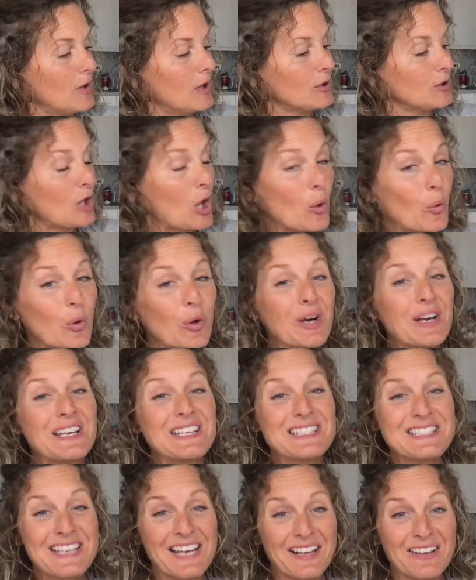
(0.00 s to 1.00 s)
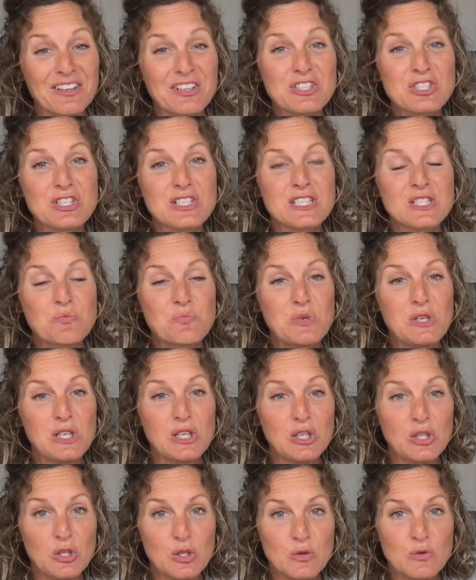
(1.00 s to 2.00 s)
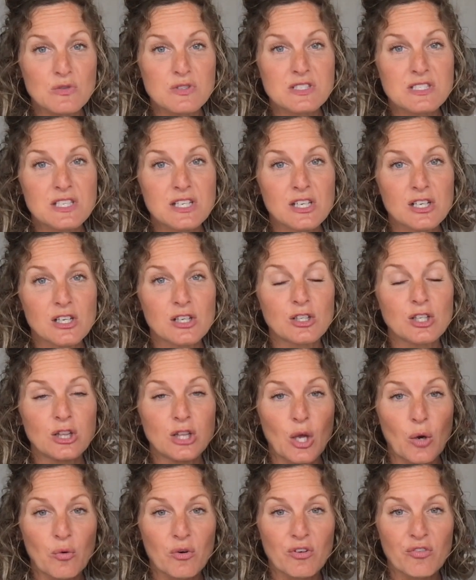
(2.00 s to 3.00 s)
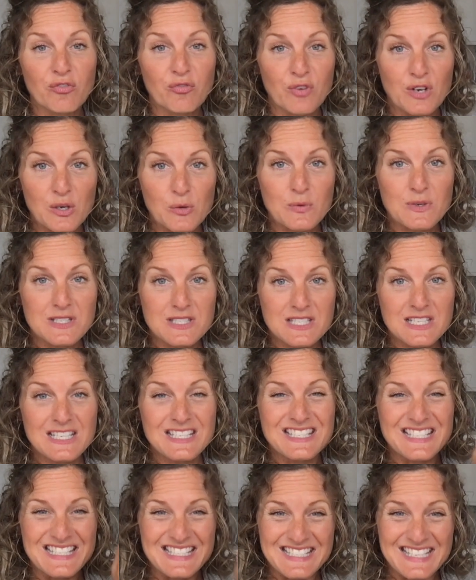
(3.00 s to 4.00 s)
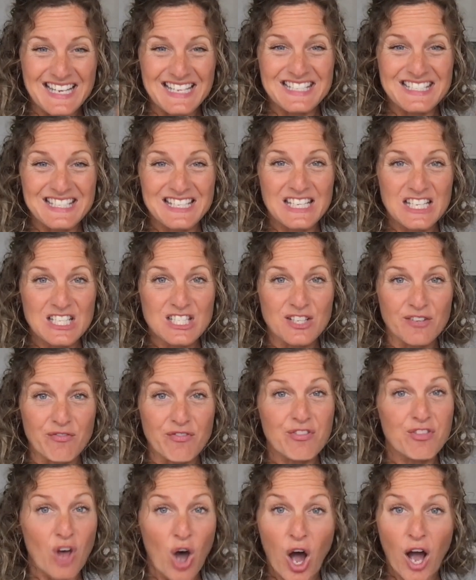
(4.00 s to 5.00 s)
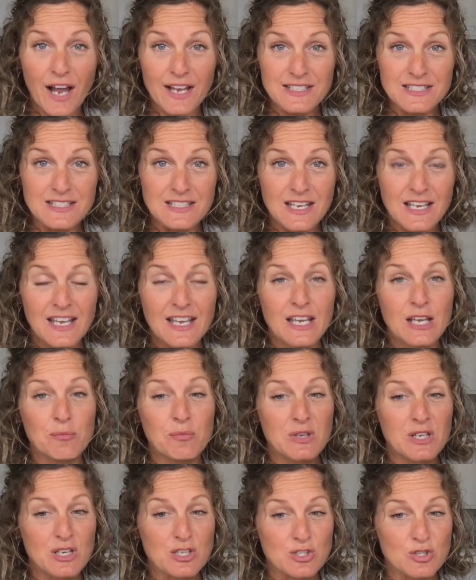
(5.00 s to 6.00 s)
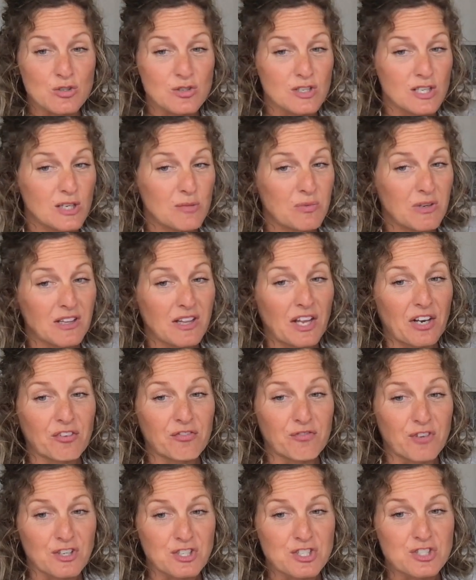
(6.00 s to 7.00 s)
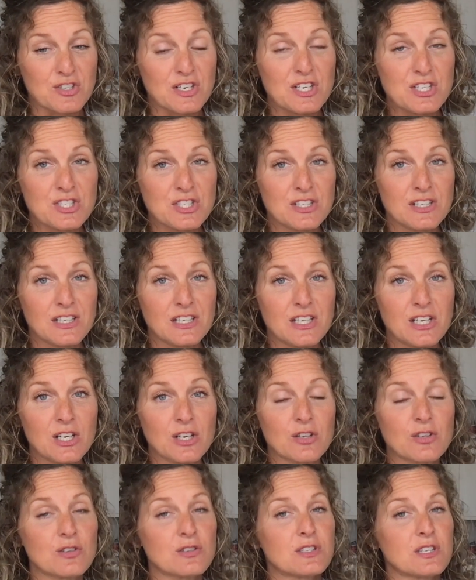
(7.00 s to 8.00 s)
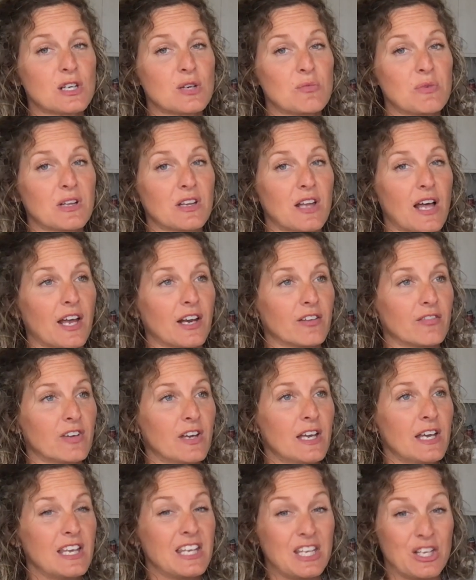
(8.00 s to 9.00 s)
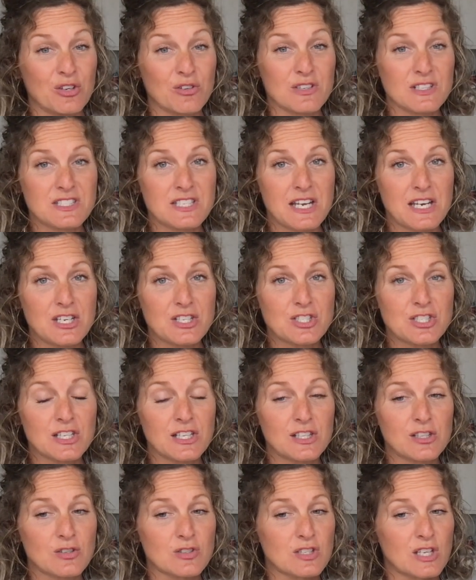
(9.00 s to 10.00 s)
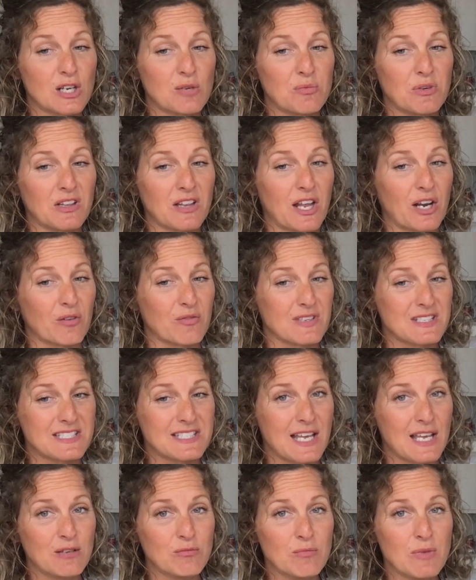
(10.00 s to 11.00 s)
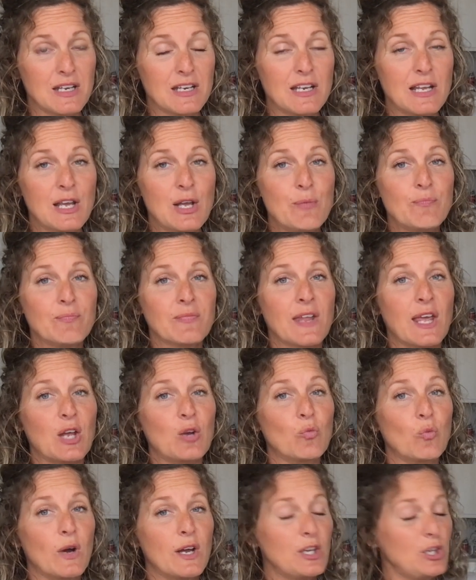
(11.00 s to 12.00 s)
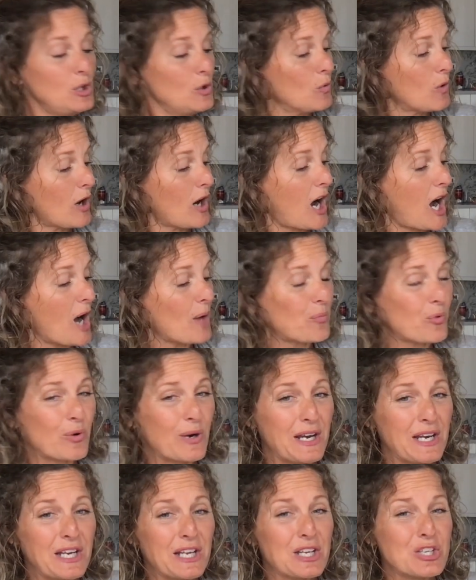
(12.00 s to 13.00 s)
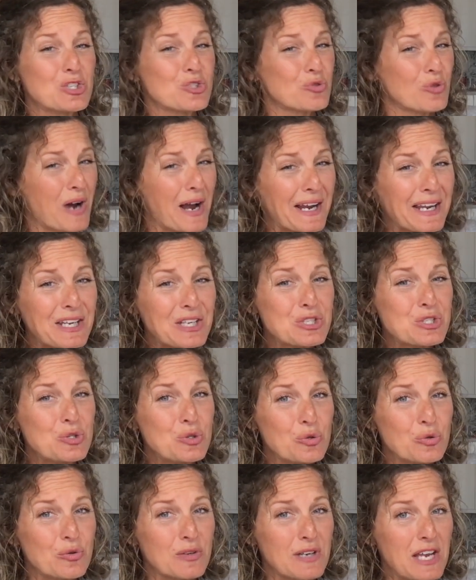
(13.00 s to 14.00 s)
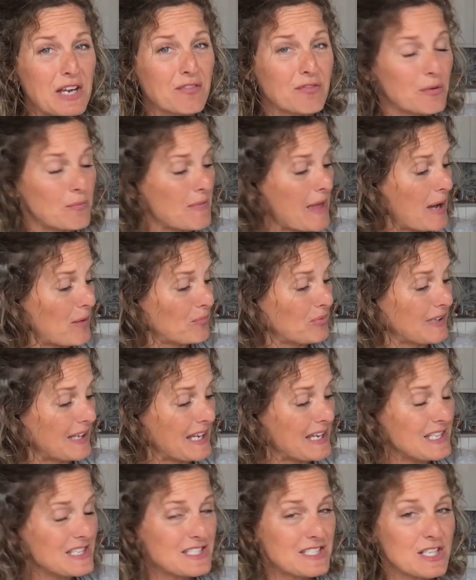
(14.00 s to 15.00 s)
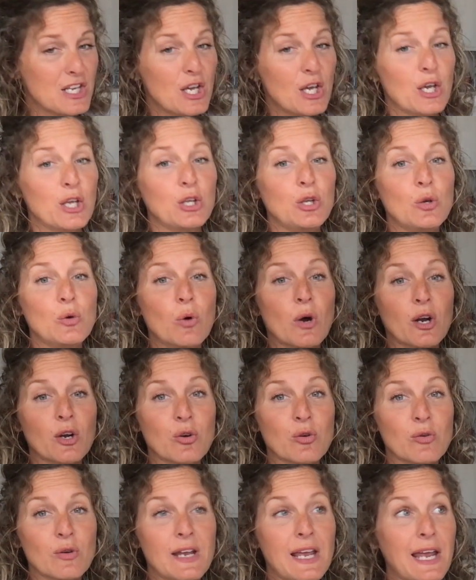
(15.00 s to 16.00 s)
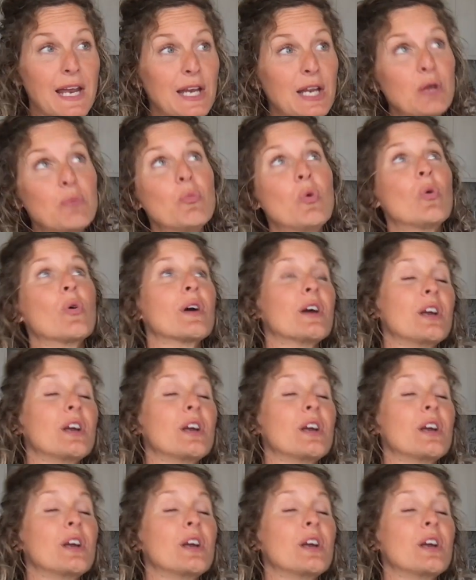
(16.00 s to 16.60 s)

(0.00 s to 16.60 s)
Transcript: lower intelligence being used here, lower frequencies and densities of thought, because there's going to be a lot of frustration in here. There's going to be a lot of irritation. There's going to be a lot of resentment. And when you are operating and trying to create from that place, you are creating more